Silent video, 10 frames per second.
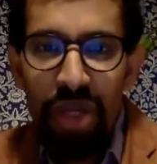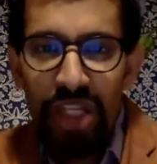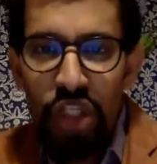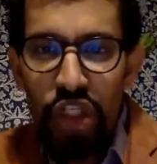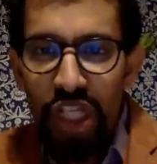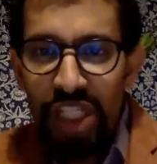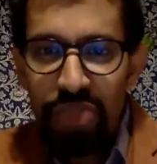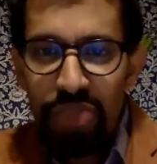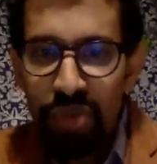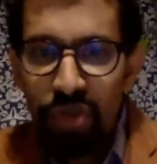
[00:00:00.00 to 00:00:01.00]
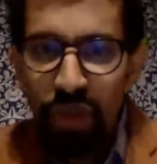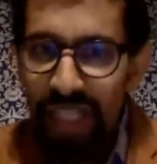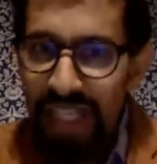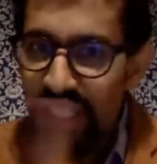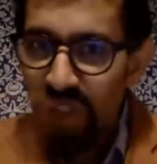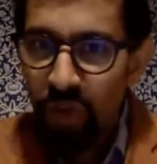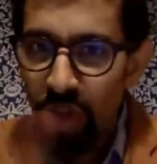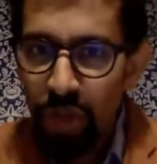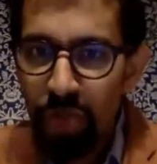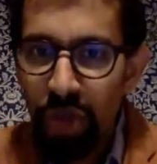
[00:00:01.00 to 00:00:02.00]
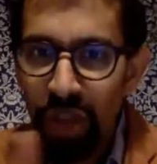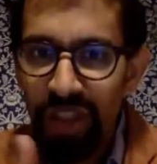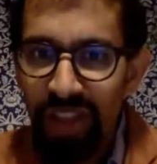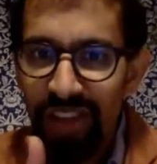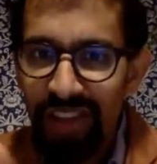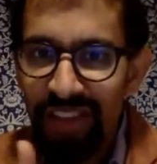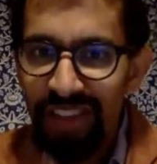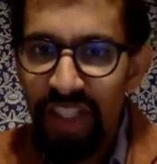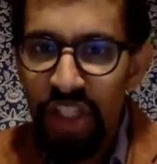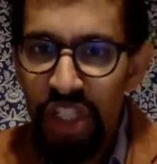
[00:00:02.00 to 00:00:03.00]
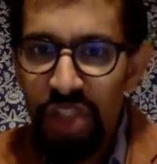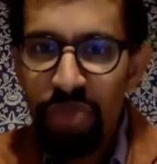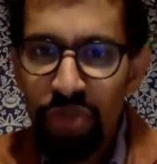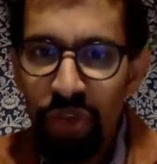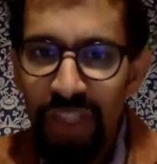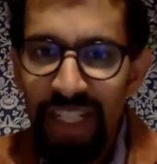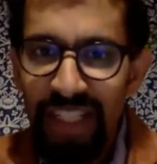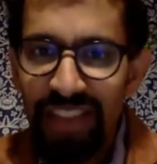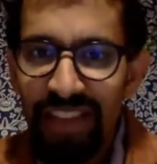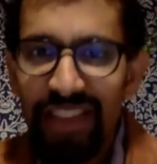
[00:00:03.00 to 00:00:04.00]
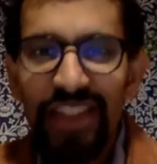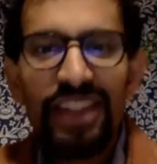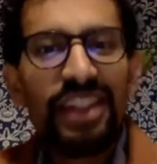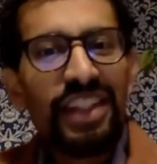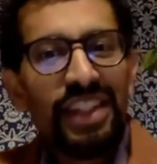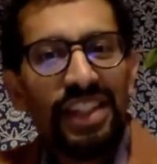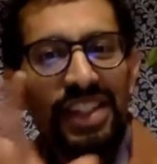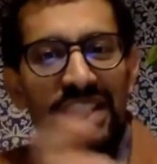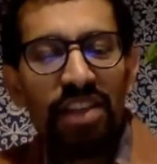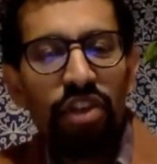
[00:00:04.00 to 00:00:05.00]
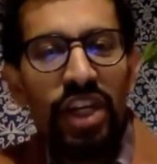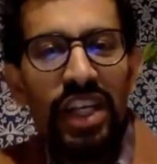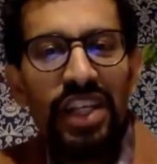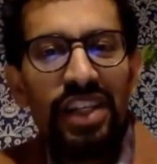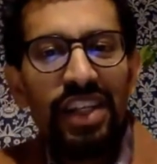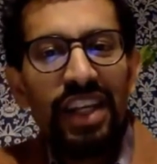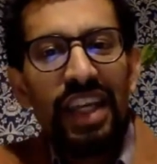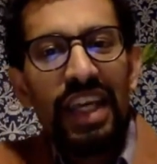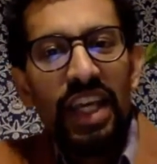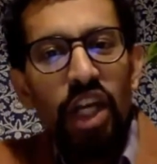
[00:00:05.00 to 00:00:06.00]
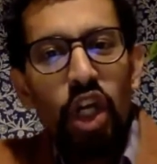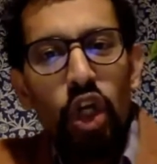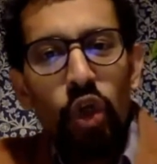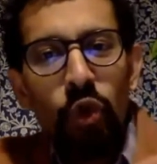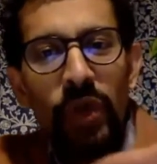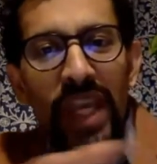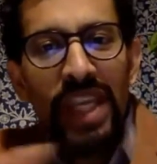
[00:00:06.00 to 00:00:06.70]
Just before the letter, not the book, just before the letter. Deliver it in, create